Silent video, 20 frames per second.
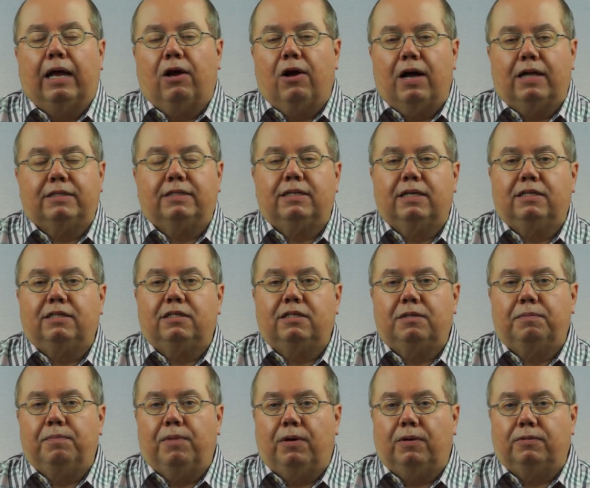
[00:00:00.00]
God says
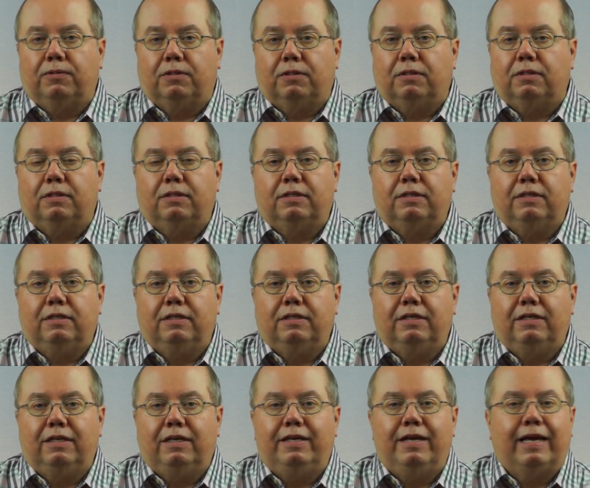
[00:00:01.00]
to Moses,
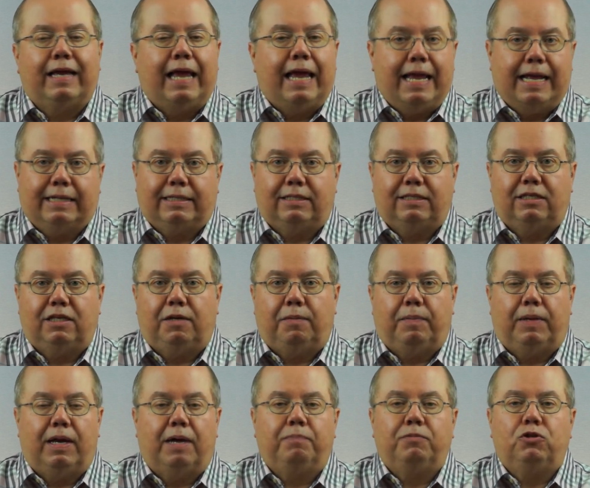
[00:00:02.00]
You can't see
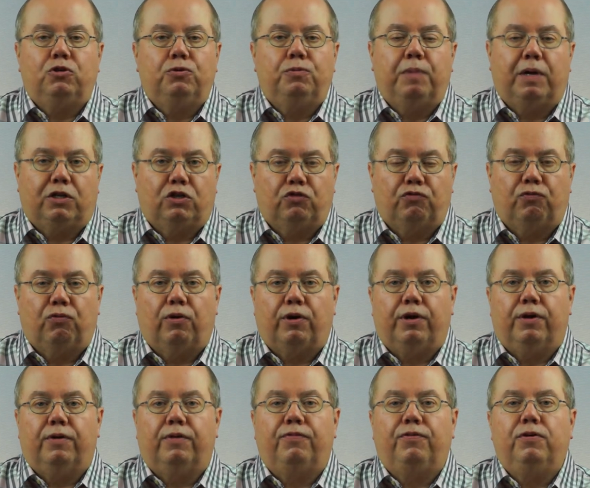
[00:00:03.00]
me. I'm too much for
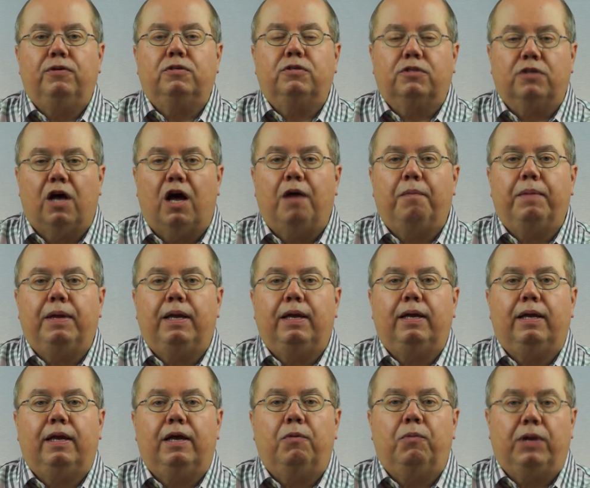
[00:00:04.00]
you. If you saw
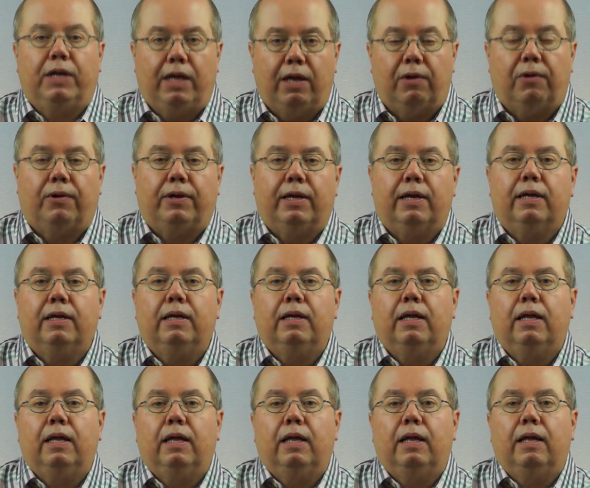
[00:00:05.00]
me, it would kill you.
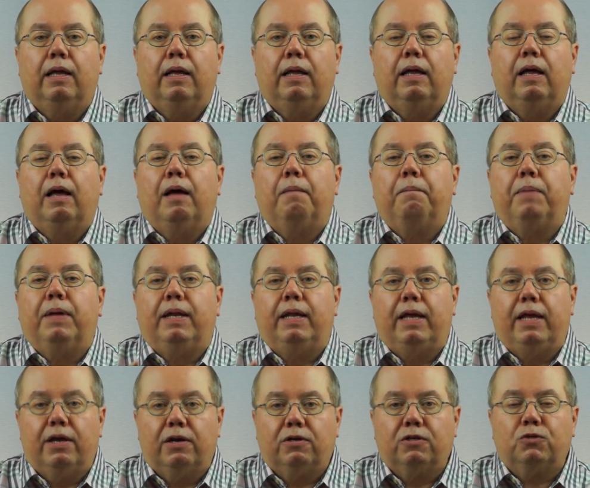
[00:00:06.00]
But
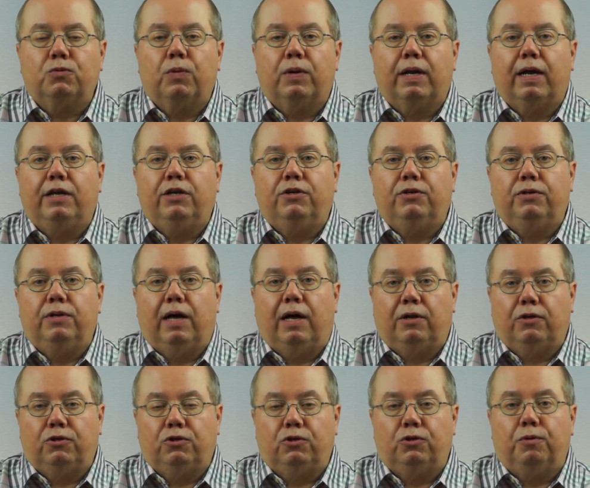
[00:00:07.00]
here's what I,
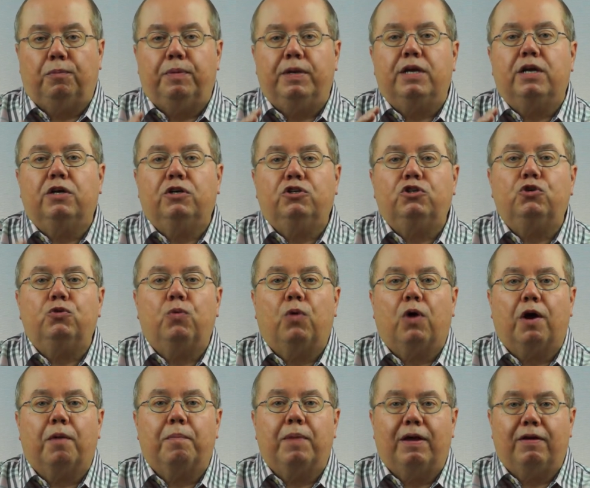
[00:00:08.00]
will do because you
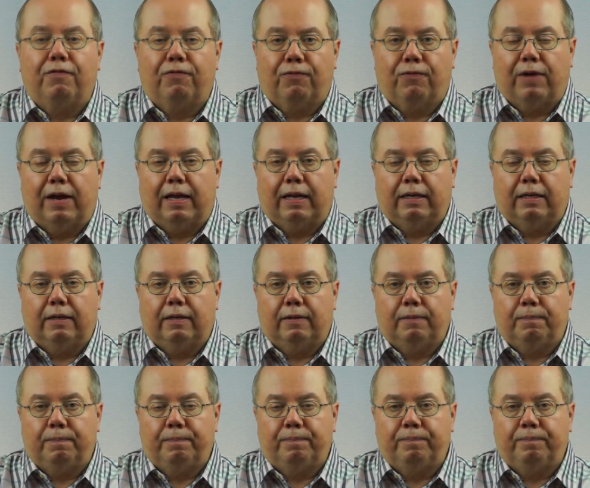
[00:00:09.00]
are my friend.